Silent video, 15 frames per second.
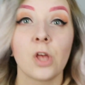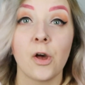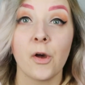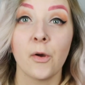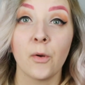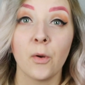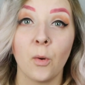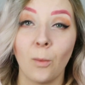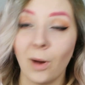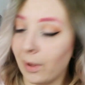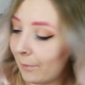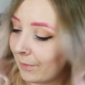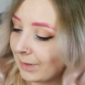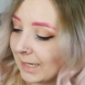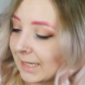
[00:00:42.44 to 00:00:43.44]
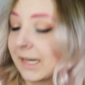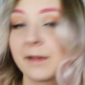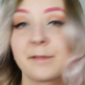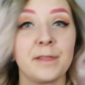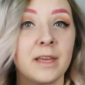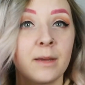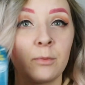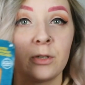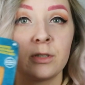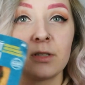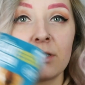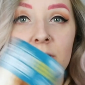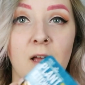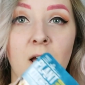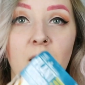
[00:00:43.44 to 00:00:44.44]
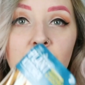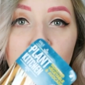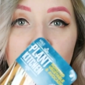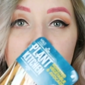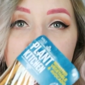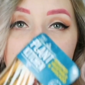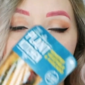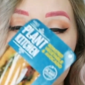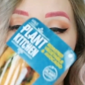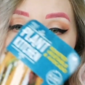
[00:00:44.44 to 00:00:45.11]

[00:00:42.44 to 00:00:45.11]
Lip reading: So while we're at it, I think I'm going to start with this